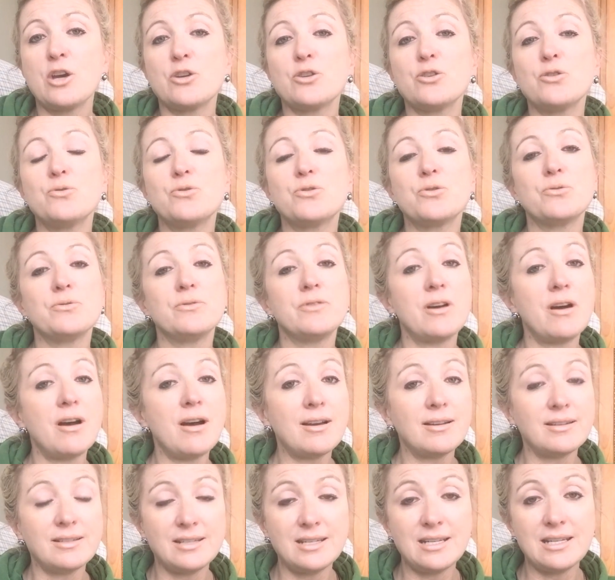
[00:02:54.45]
you do
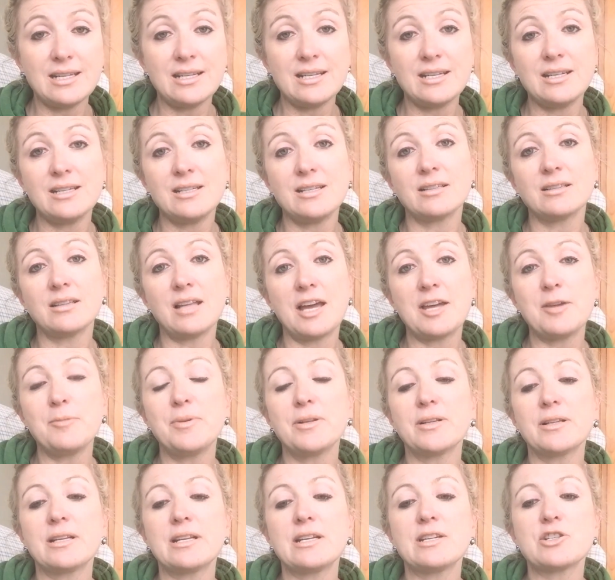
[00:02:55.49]
not need
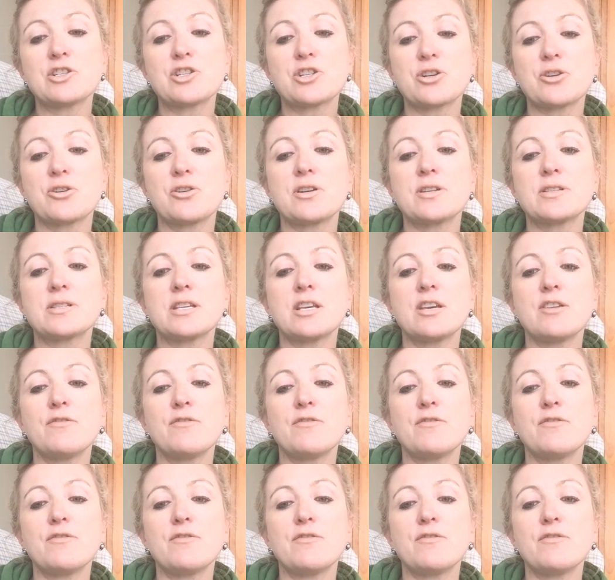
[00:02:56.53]
liability insurance